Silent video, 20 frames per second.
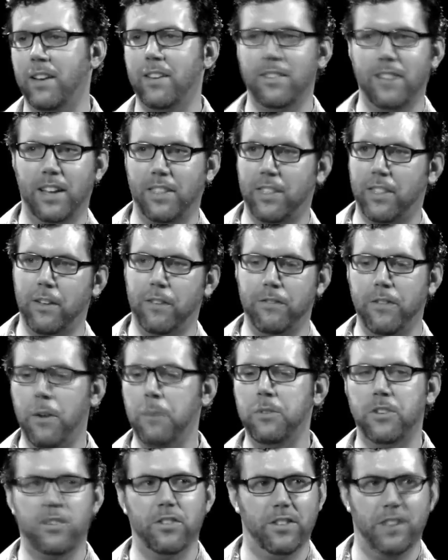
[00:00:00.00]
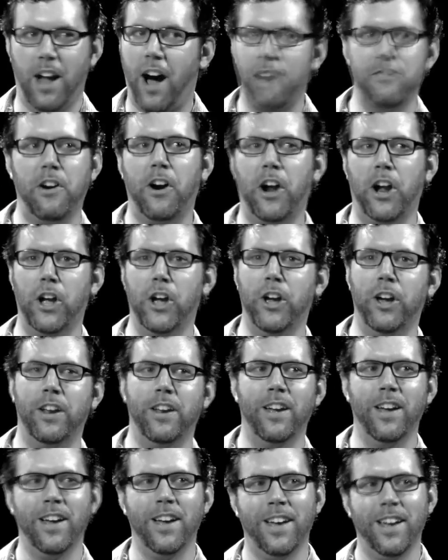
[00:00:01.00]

And just like the films are just not very good,